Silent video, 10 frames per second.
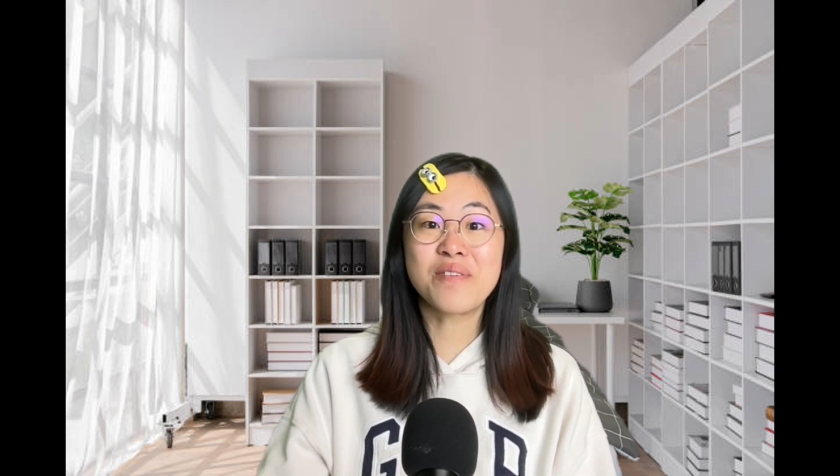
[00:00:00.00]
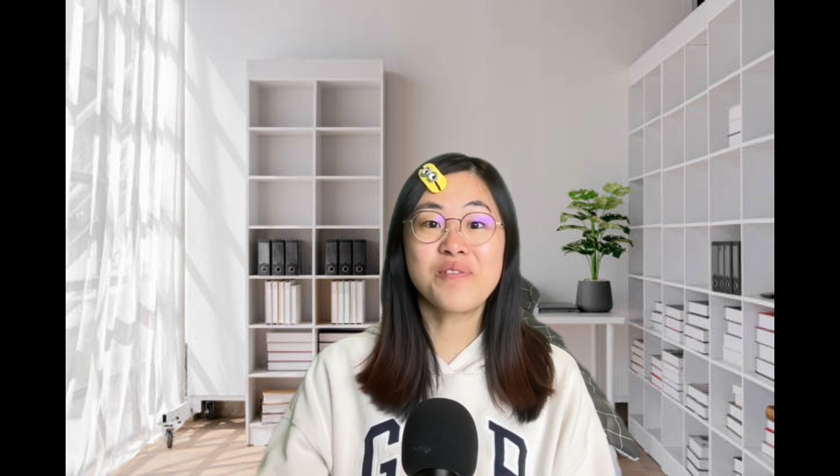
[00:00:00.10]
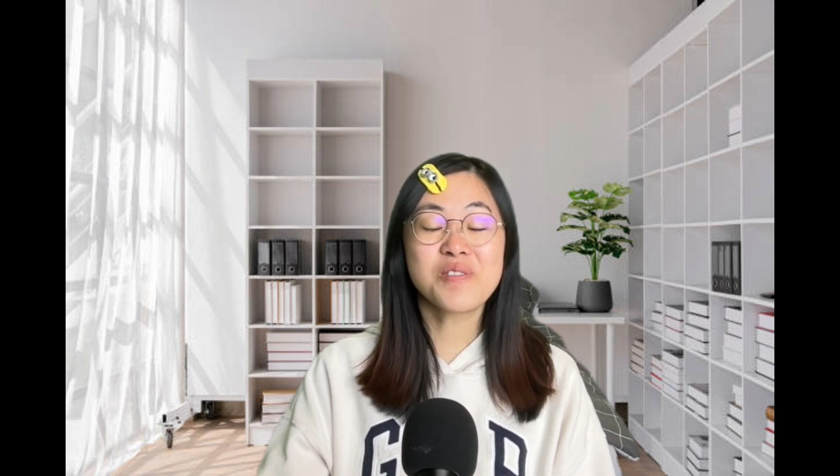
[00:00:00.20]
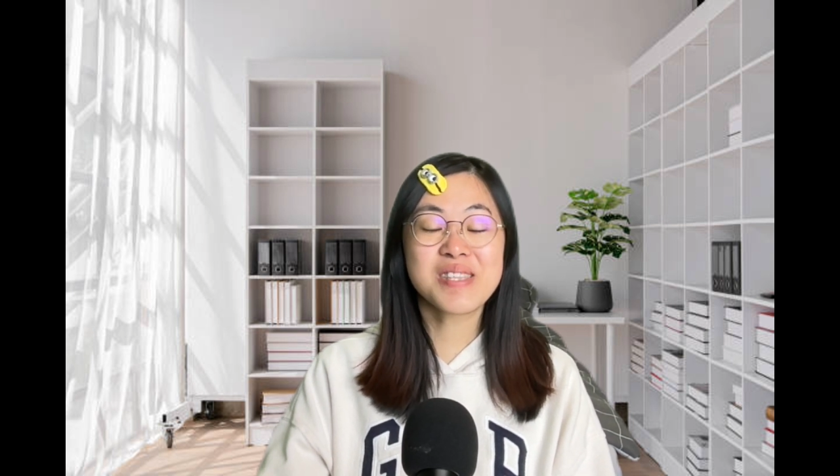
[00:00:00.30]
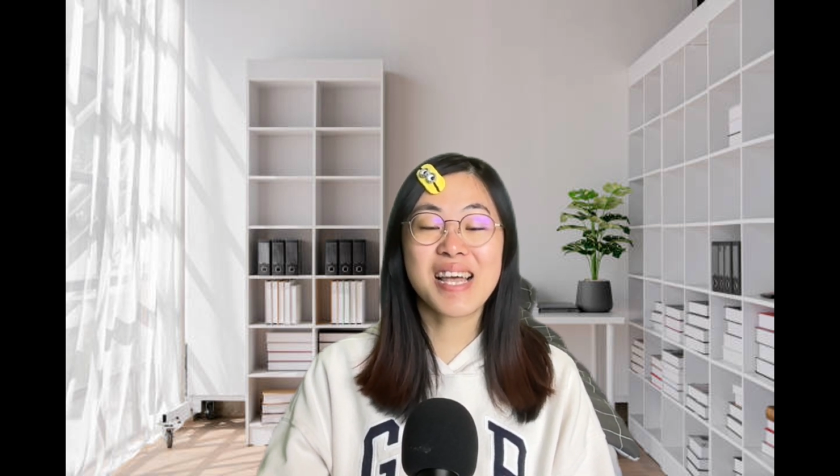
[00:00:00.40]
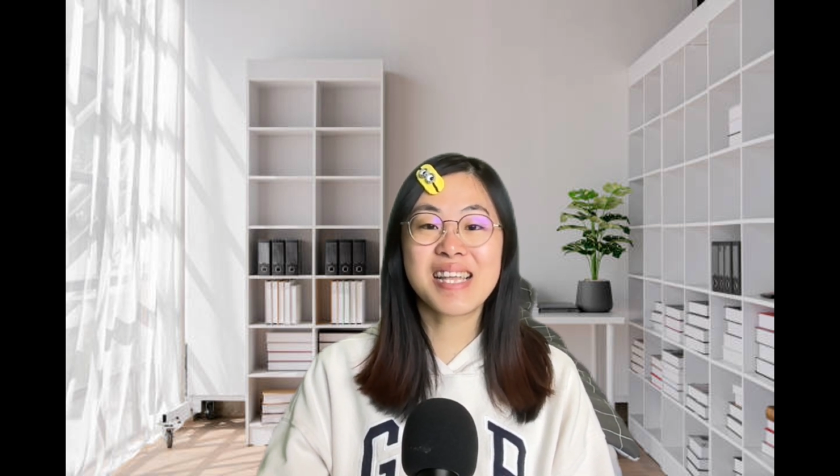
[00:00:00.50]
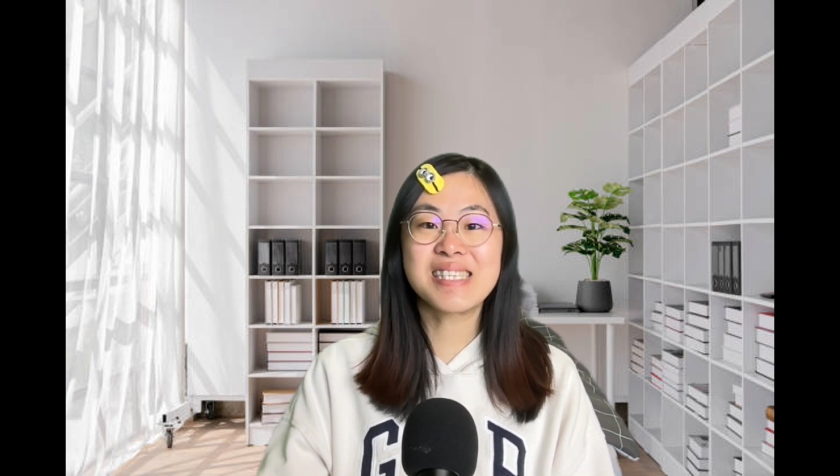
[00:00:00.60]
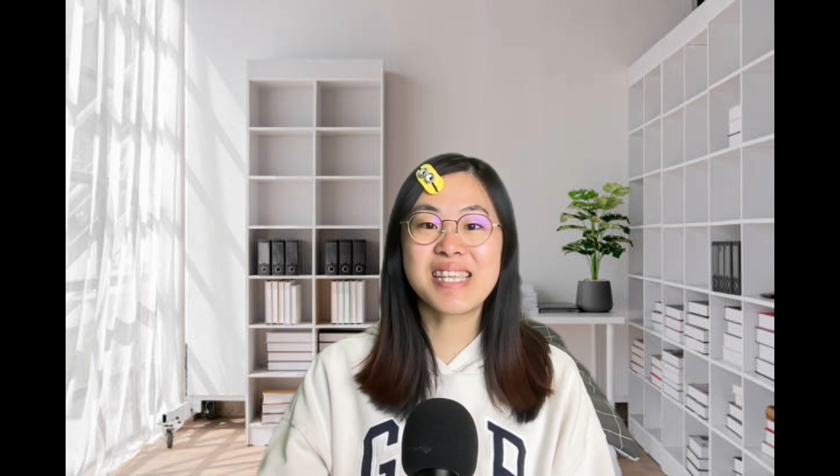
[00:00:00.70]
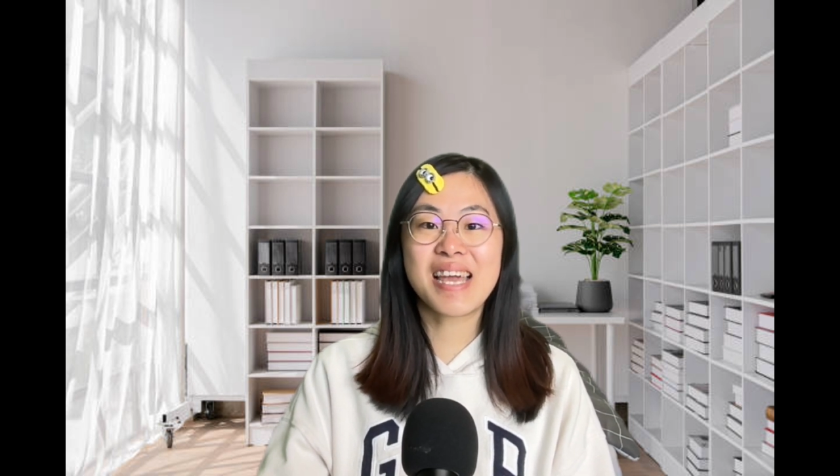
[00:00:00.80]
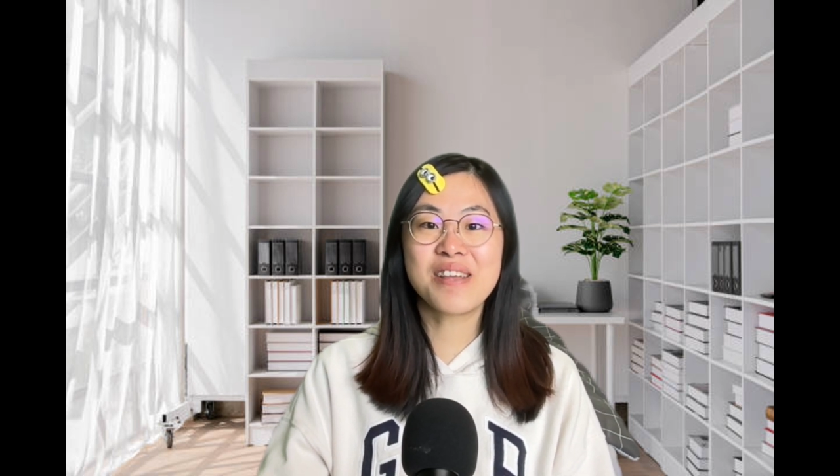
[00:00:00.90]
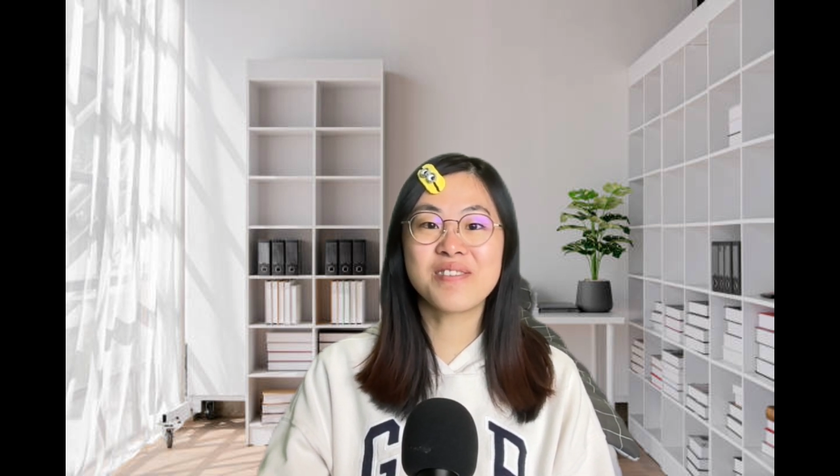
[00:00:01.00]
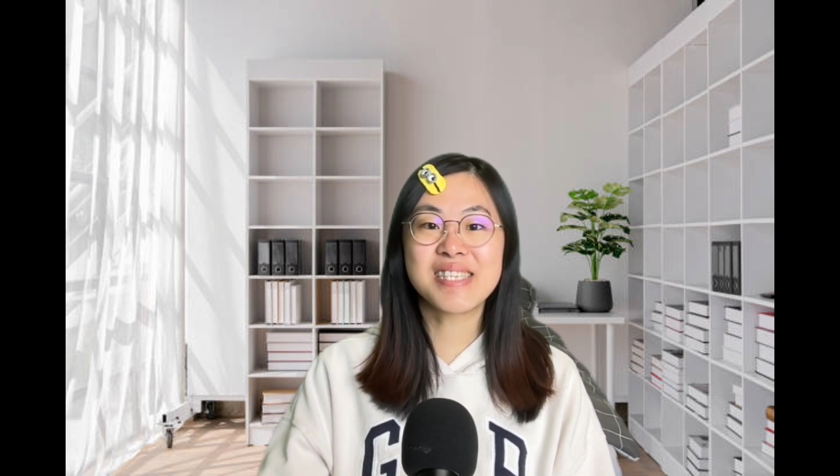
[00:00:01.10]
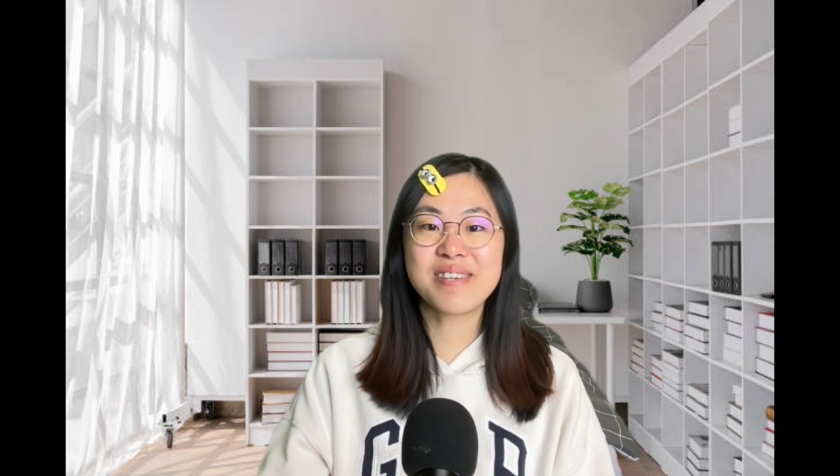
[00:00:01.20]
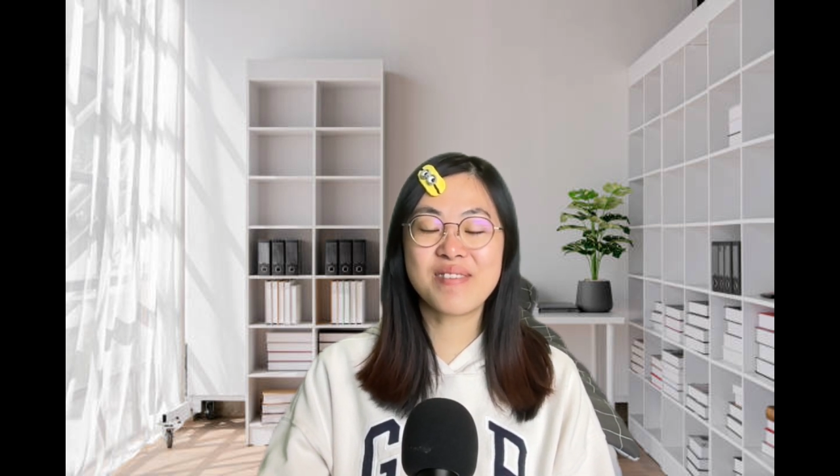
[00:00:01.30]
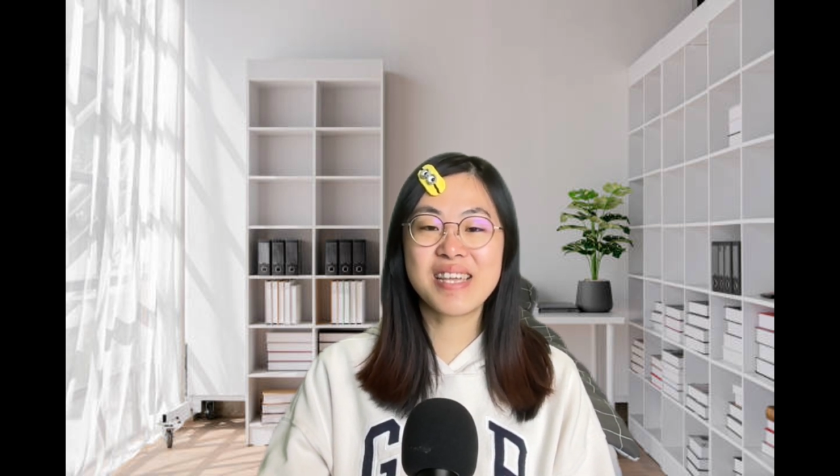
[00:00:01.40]
a few seconds scanning your
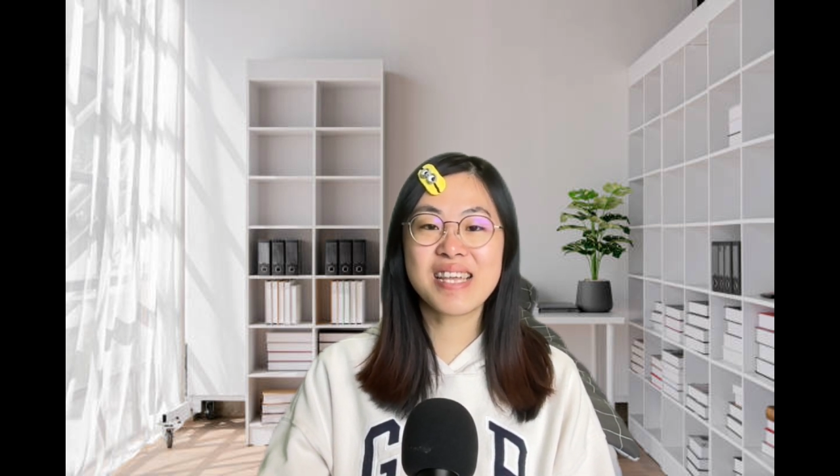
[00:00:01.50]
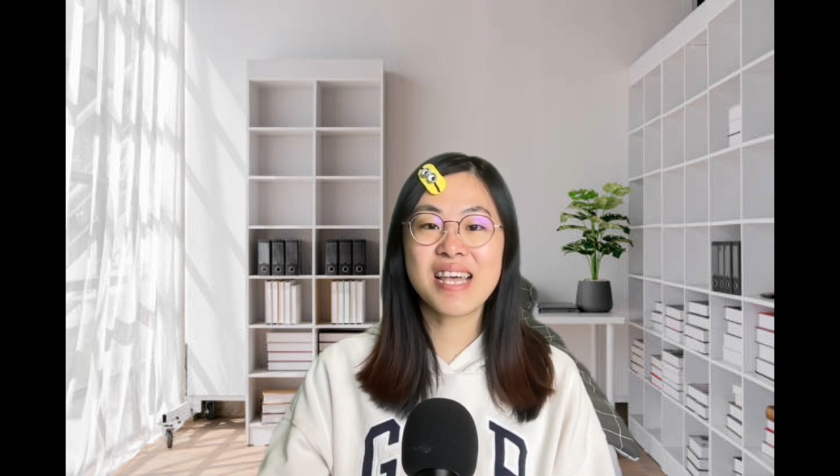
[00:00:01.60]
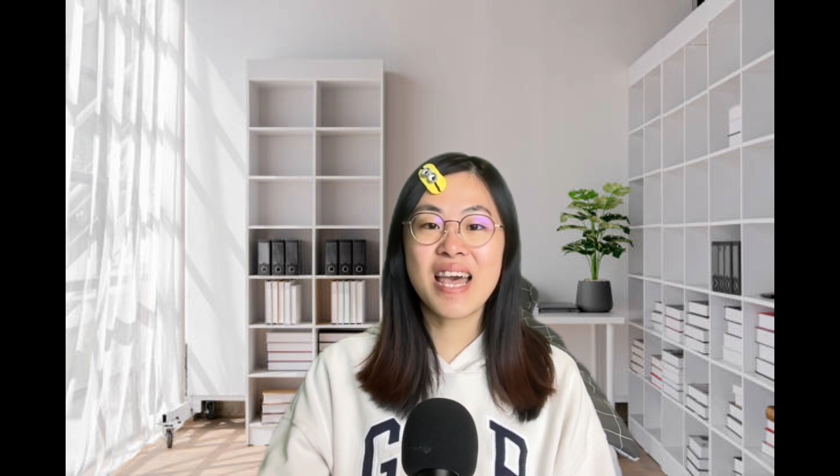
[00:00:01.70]
CV.